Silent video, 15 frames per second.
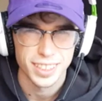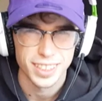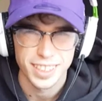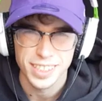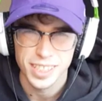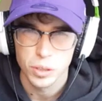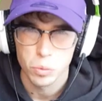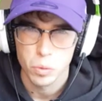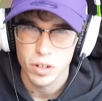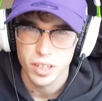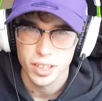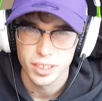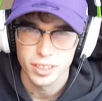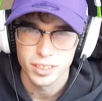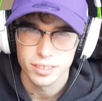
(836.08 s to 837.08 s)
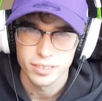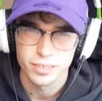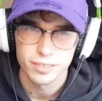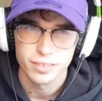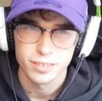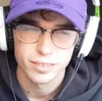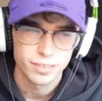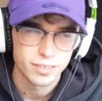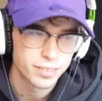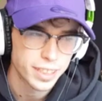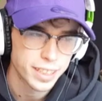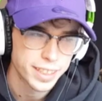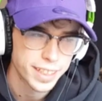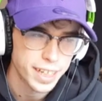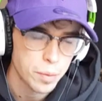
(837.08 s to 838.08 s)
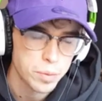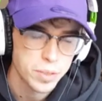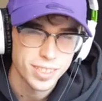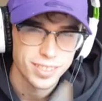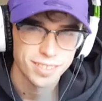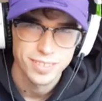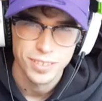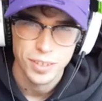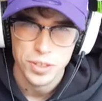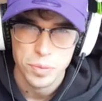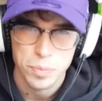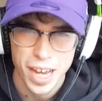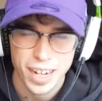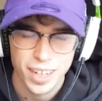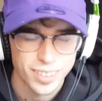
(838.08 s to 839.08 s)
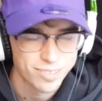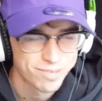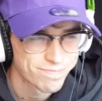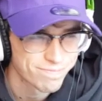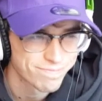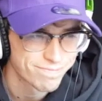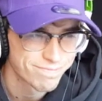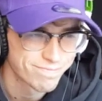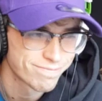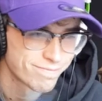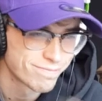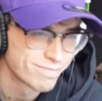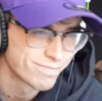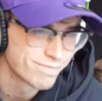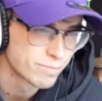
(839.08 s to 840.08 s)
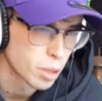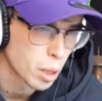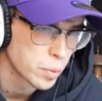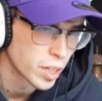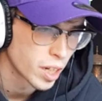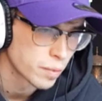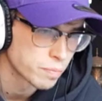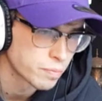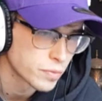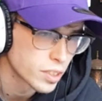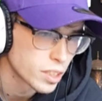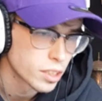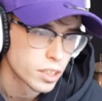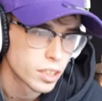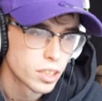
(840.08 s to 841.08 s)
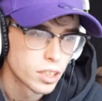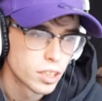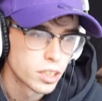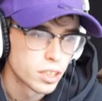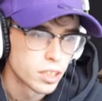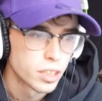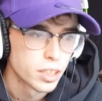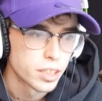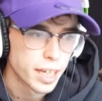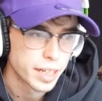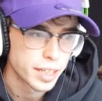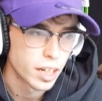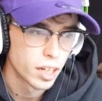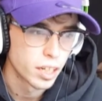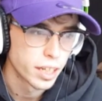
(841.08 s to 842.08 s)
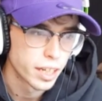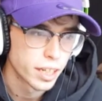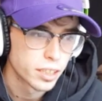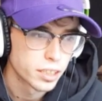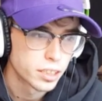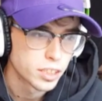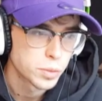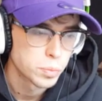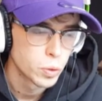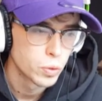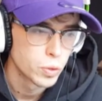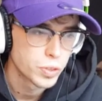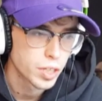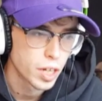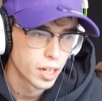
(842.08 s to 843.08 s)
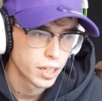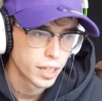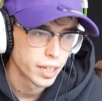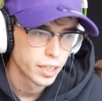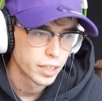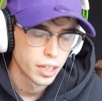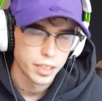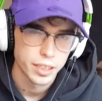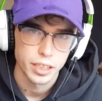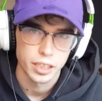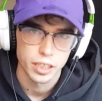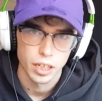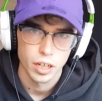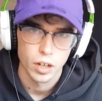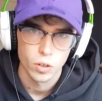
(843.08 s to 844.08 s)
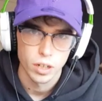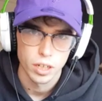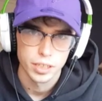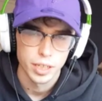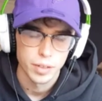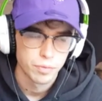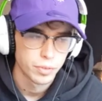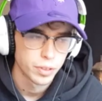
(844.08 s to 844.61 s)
is he the one in Indianapolis? Doesn't matter. Probably not. Kenny Galladay, Smooth Roots Galladay. I think you got to hold on to him for